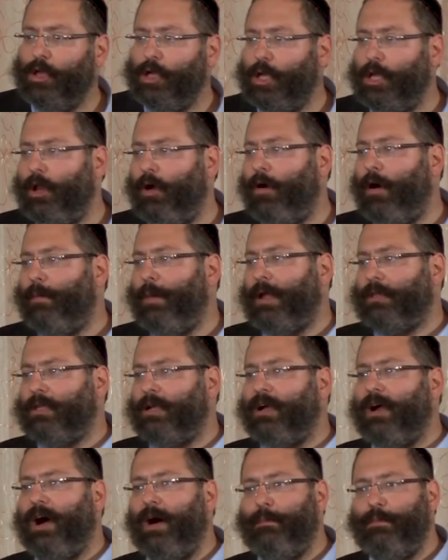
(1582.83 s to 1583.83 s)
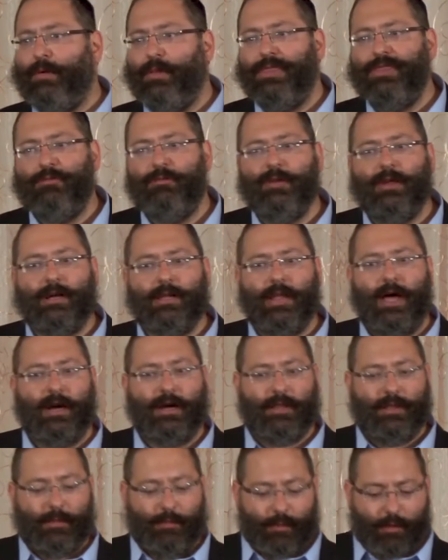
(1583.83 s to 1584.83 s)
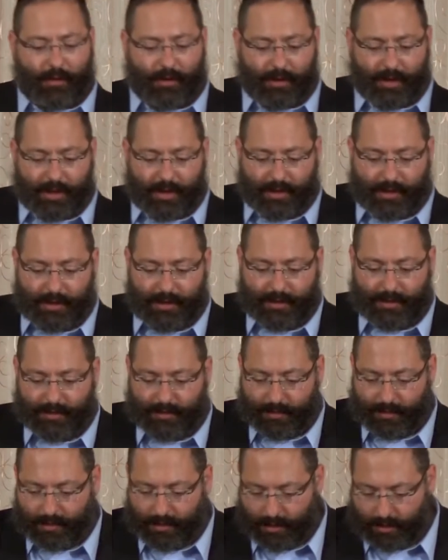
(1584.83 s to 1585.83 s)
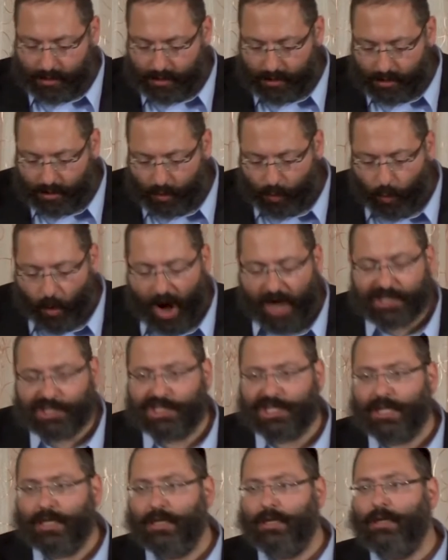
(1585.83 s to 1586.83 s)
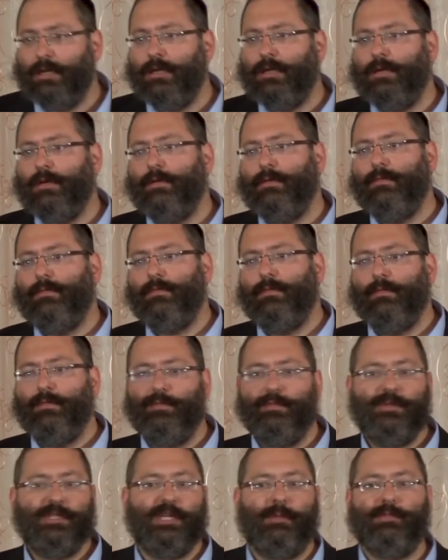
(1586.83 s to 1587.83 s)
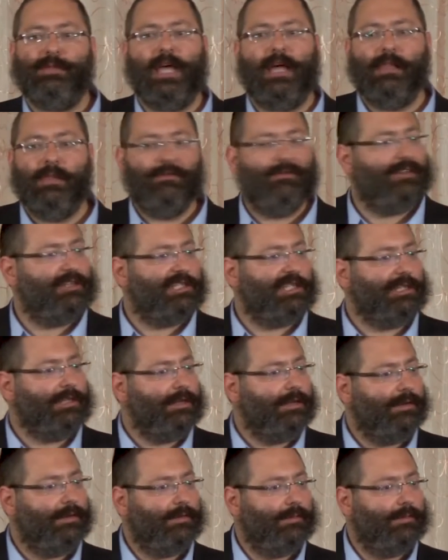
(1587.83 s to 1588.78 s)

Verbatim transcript: You know about the couple, three o'clock in the morning, watching some television.